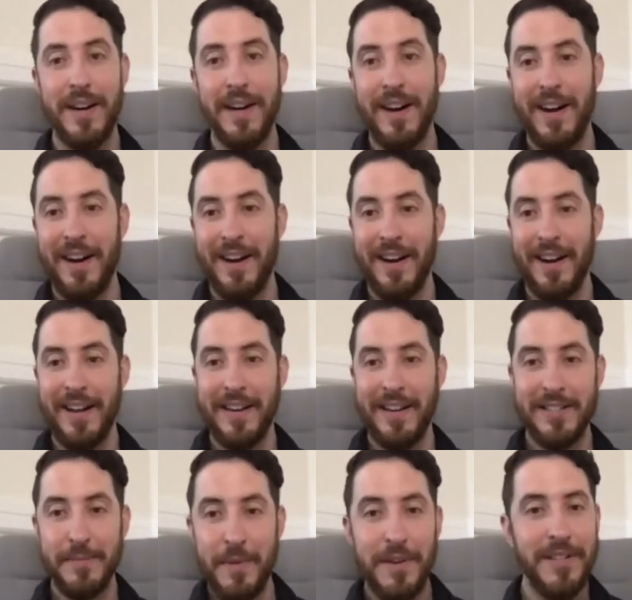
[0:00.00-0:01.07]
and a
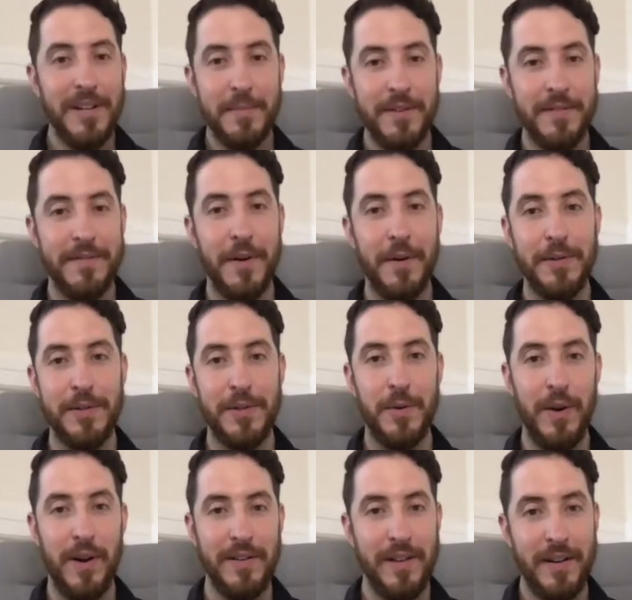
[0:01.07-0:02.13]
small number of folks
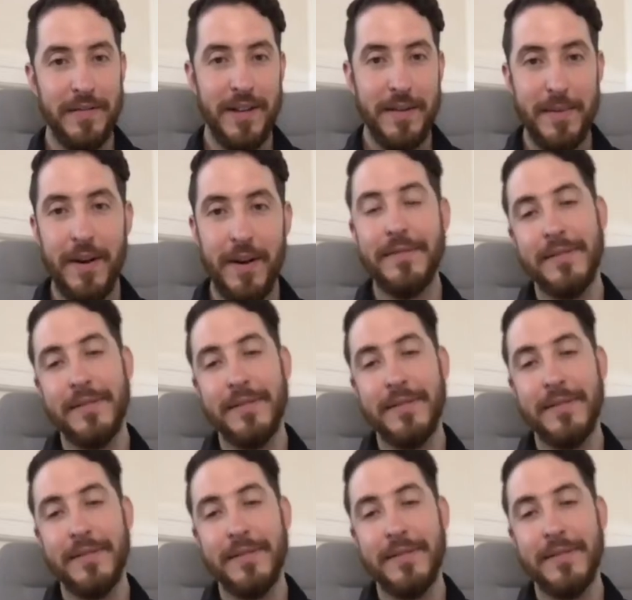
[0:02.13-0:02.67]
who are none of the above.